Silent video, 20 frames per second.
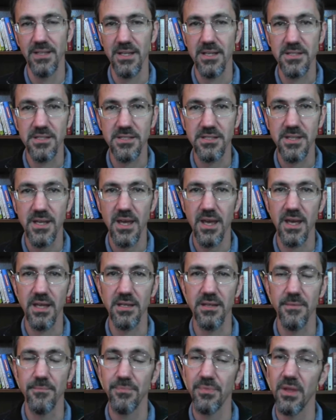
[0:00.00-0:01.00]

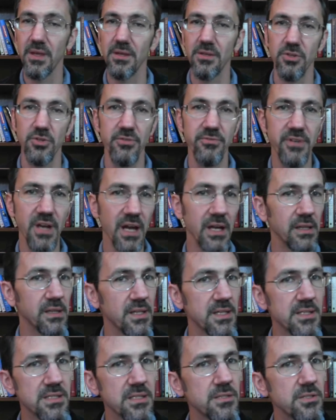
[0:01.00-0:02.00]
Instead, you've got to
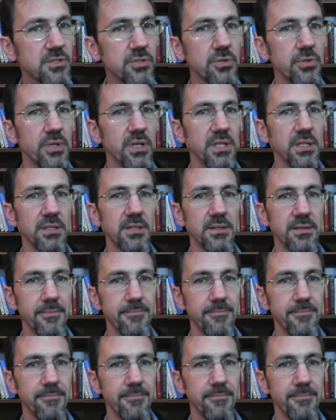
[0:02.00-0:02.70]
listen to it.